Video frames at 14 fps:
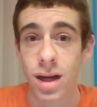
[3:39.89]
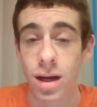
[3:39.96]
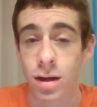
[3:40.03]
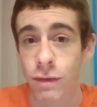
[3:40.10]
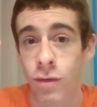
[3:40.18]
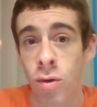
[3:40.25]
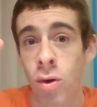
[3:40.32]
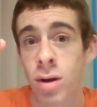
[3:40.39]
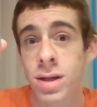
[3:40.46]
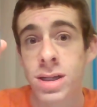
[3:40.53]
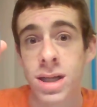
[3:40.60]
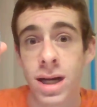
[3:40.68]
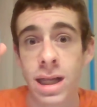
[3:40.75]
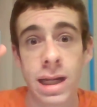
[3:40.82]
And of
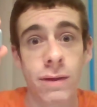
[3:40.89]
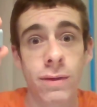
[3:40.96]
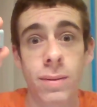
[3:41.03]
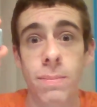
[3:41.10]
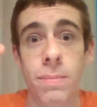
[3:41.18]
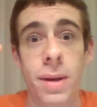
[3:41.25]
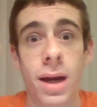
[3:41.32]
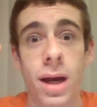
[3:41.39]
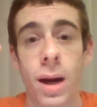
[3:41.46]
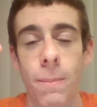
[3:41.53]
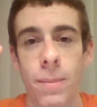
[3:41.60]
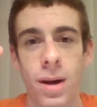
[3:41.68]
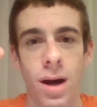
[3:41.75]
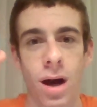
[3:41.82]
course, it can even pick
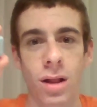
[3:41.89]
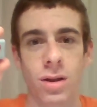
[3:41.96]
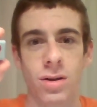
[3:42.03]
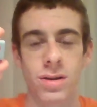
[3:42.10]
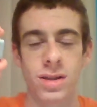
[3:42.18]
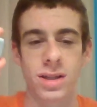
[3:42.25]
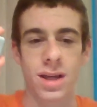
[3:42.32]
up colors.